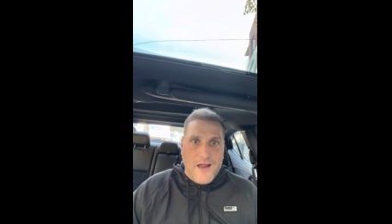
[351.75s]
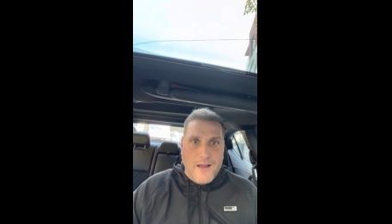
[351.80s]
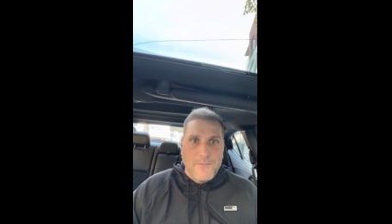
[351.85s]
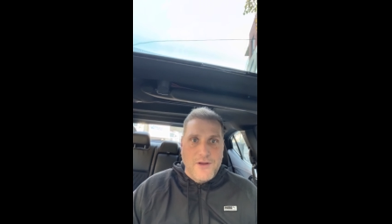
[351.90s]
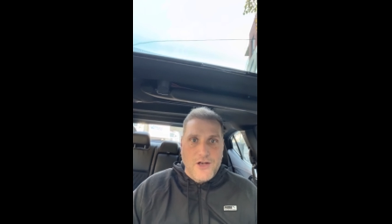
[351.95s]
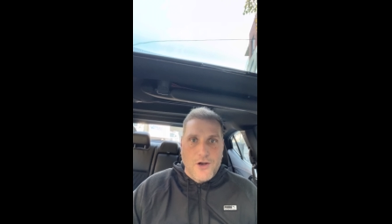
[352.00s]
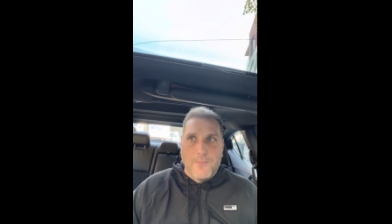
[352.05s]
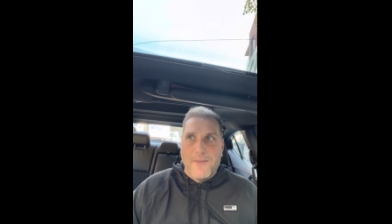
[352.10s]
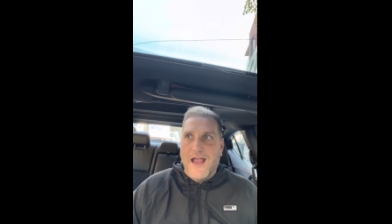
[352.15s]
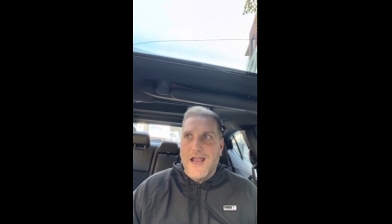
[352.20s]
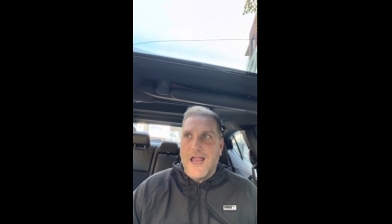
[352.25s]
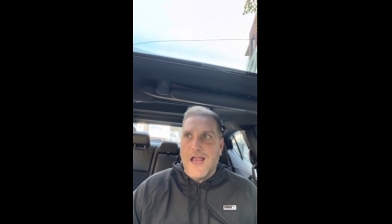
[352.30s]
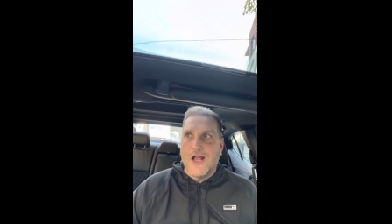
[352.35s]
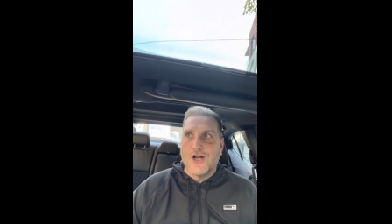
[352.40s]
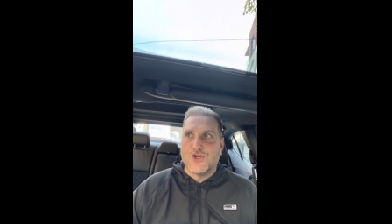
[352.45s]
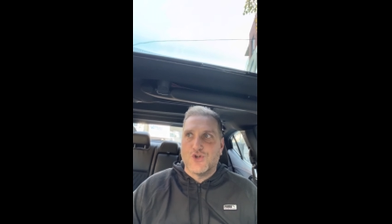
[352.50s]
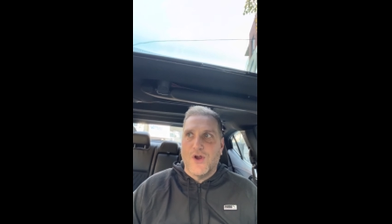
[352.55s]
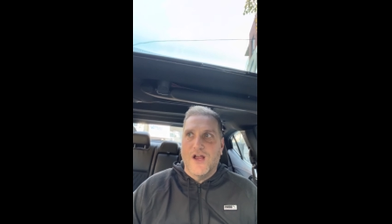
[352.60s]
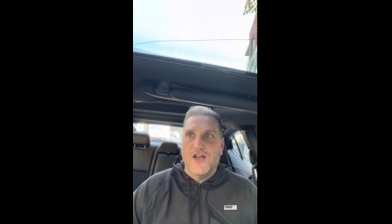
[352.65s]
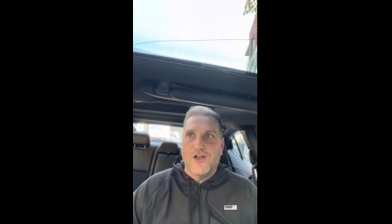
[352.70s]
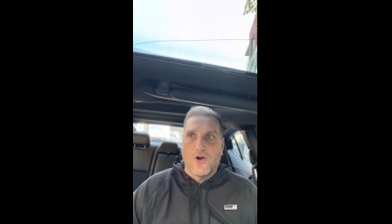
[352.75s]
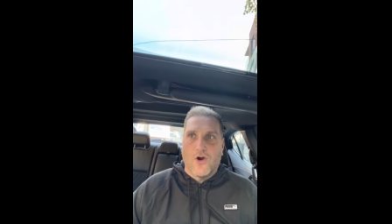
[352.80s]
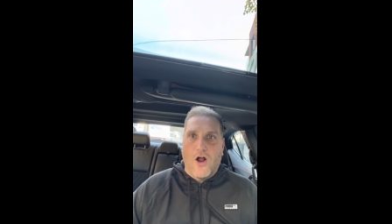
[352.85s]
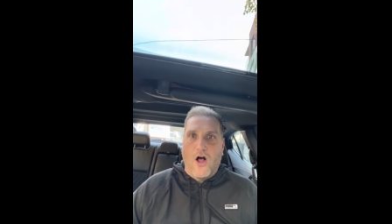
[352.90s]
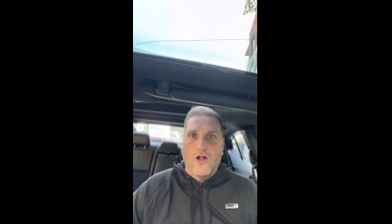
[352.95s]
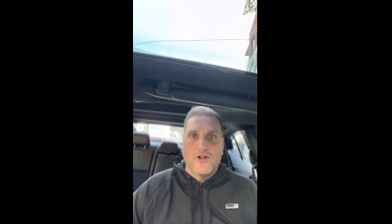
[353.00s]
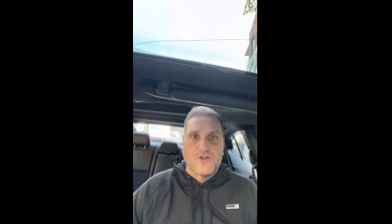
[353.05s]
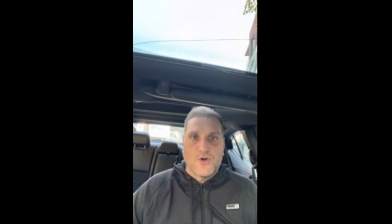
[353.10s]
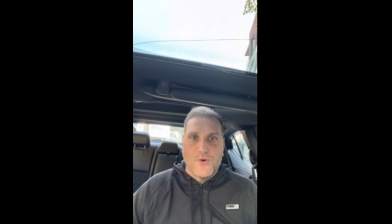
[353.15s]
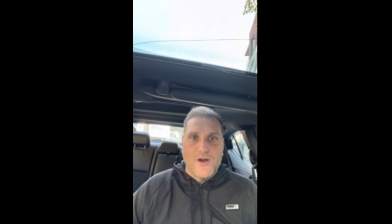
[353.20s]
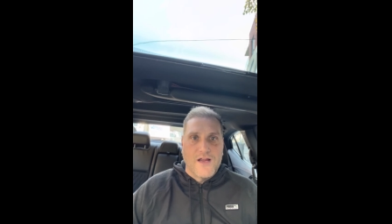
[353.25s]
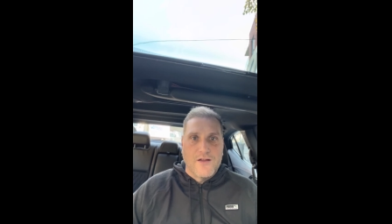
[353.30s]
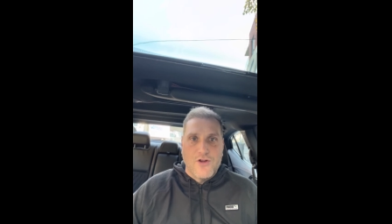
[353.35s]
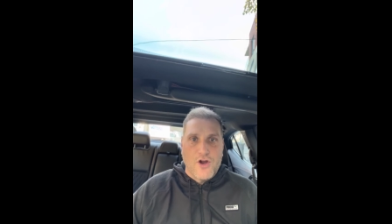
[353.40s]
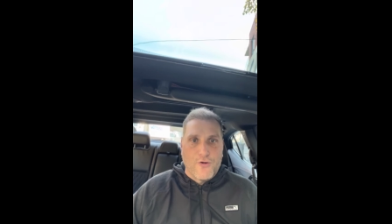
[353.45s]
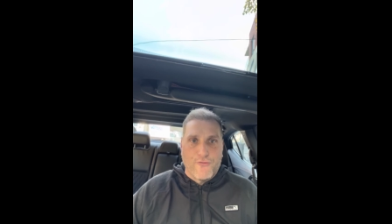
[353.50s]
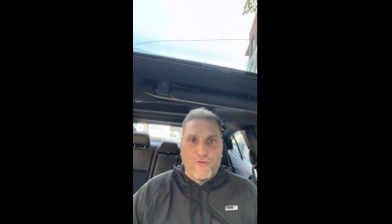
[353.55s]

I mean, you're making a trade, you're altering your